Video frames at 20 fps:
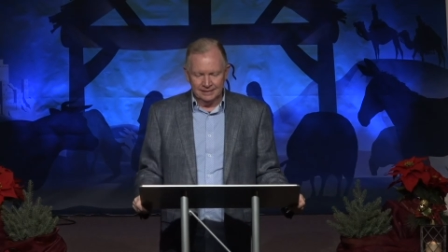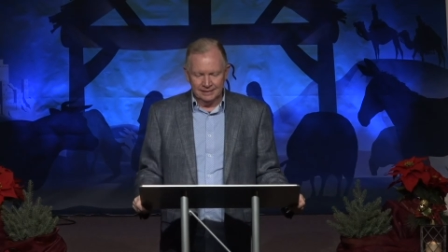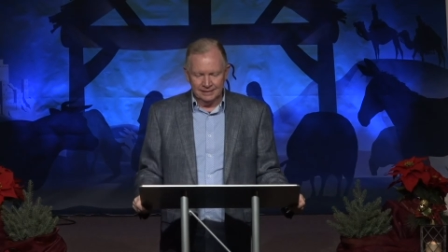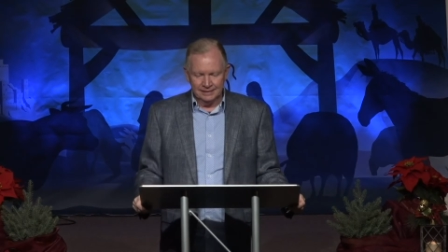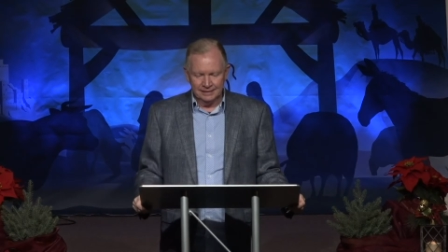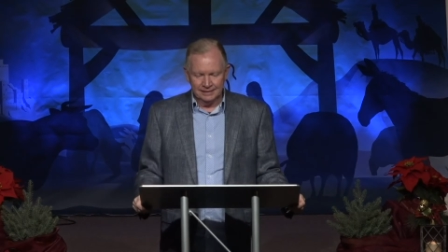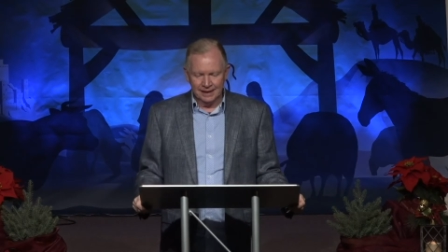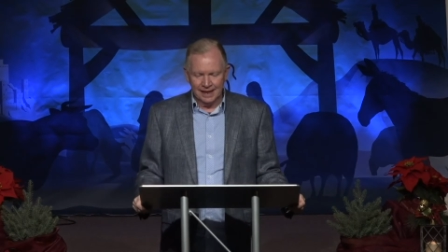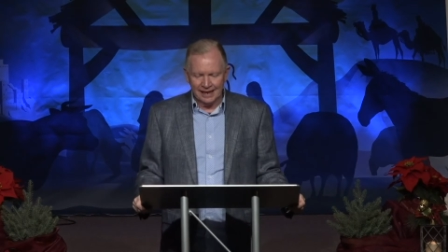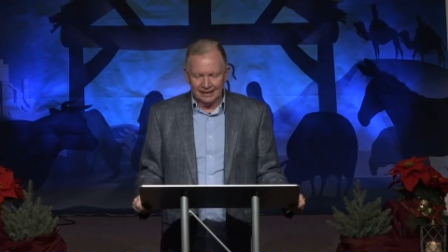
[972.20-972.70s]

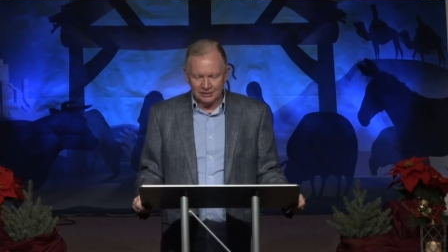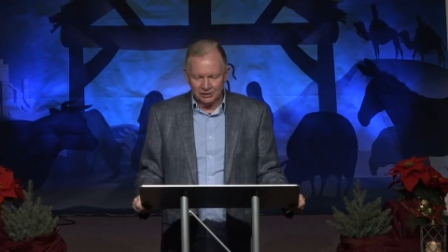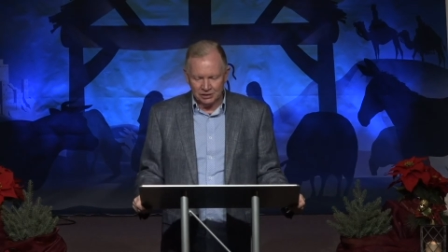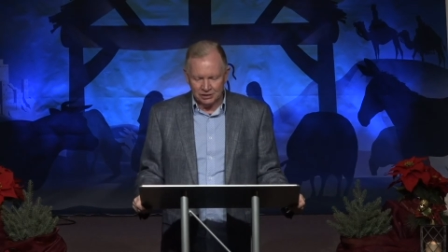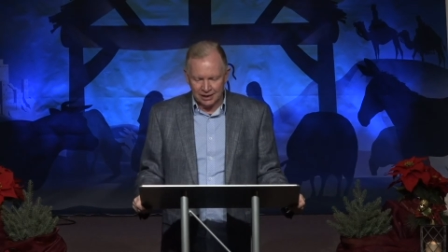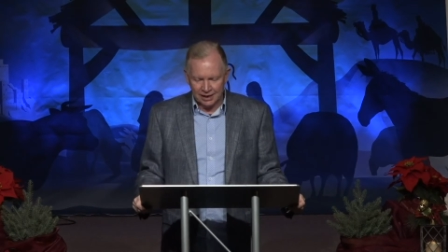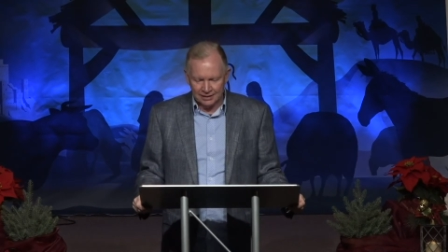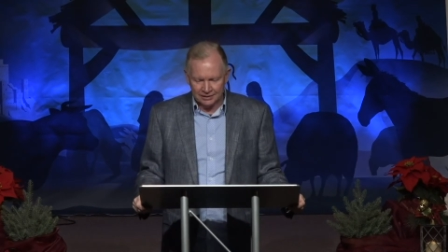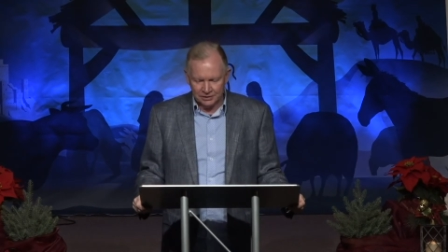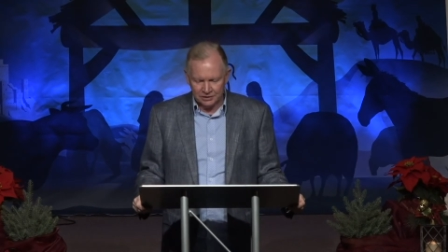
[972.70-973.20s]
Light
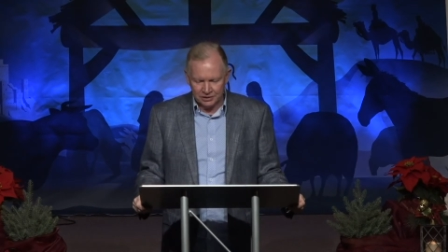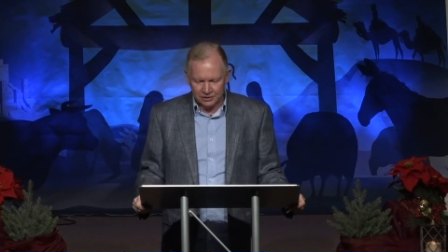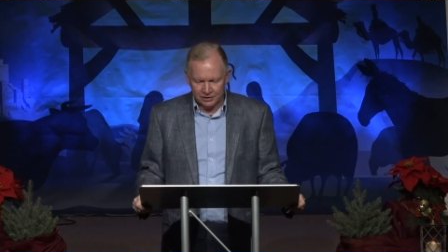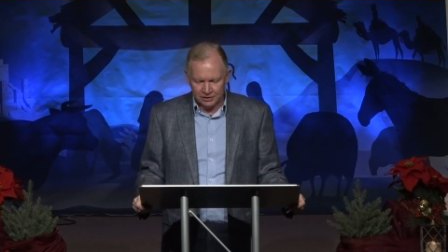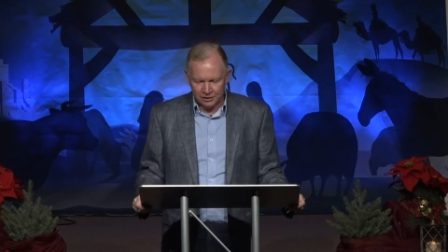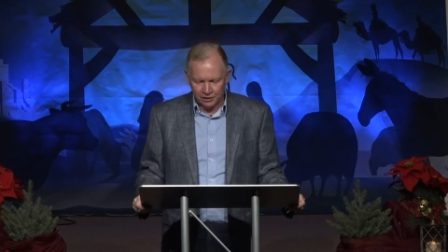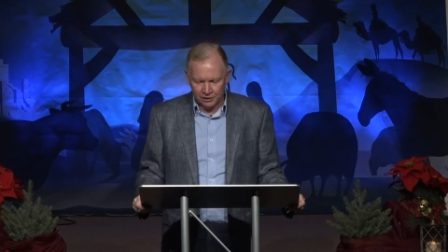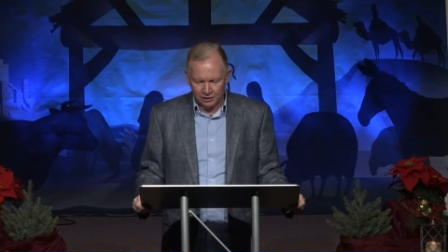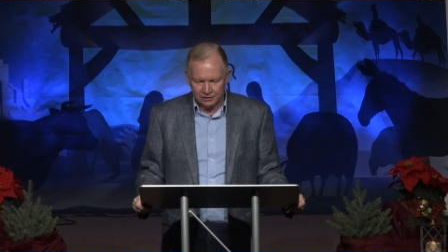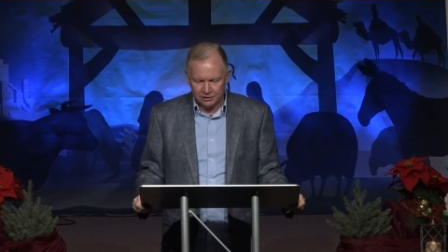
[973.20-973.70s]
shines in the
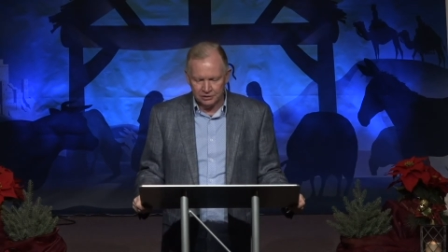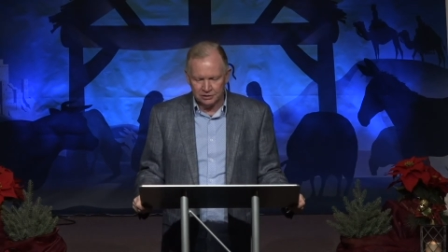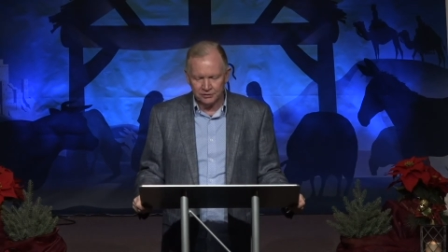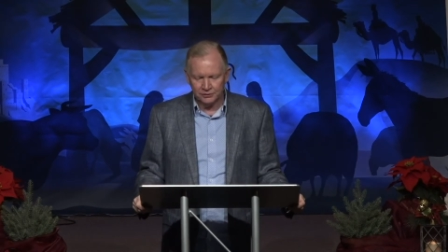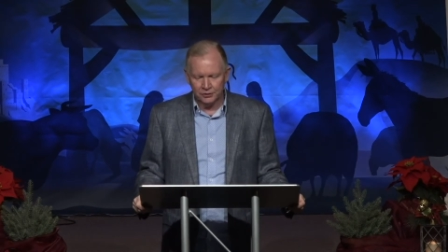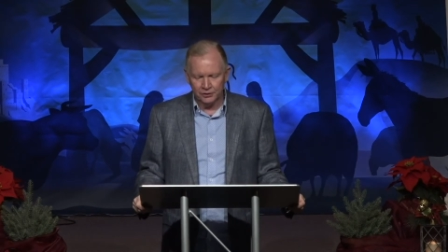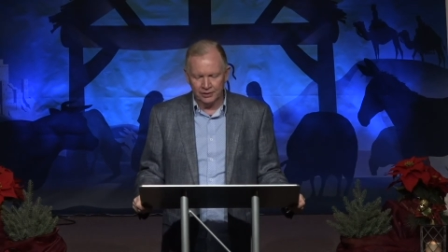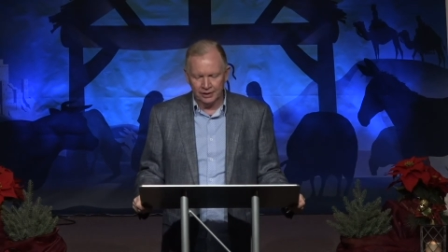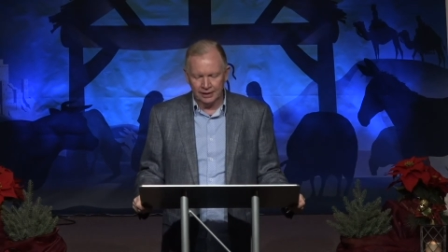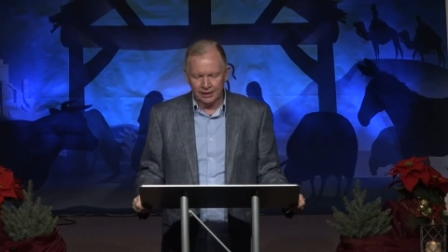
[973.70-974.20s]
darkness
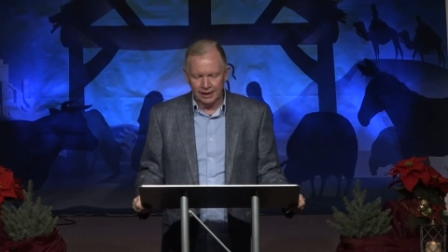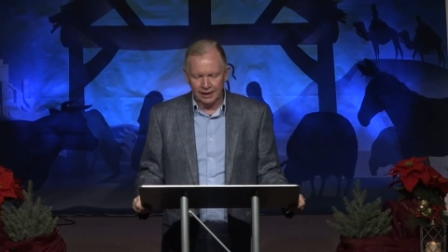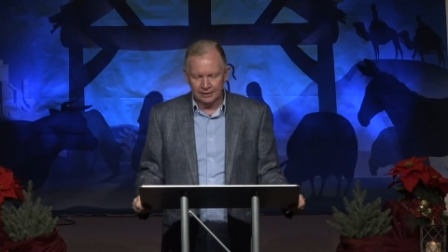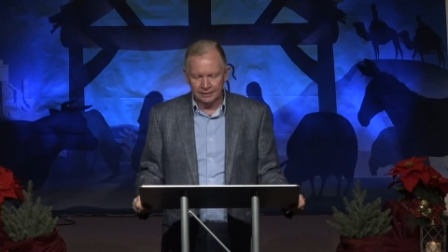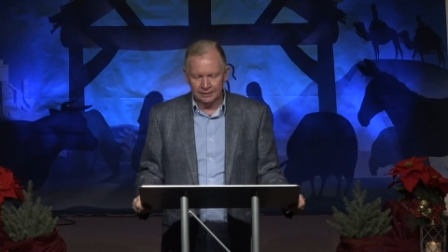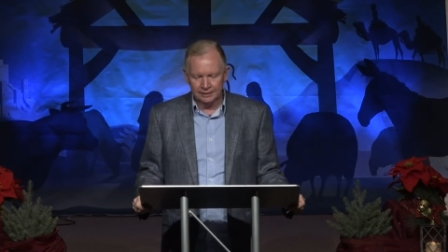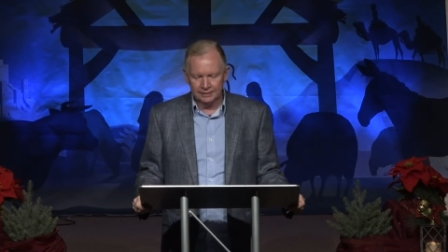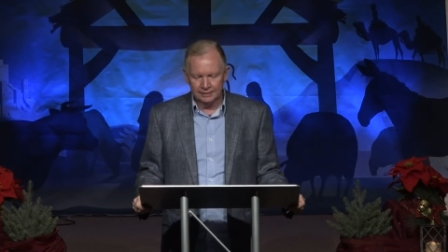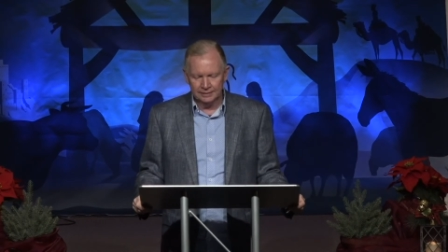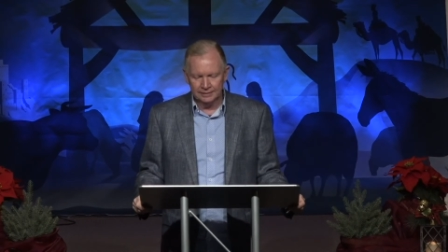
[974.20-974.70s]
for the
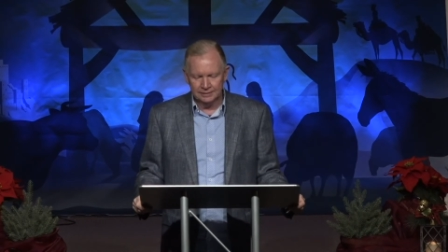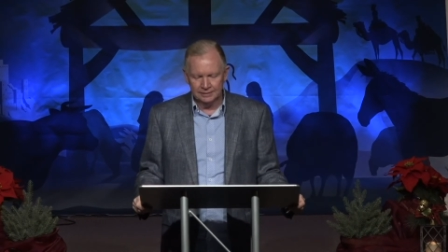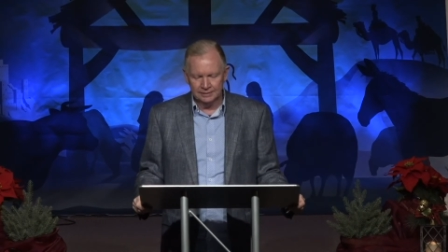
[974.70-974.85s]
godly.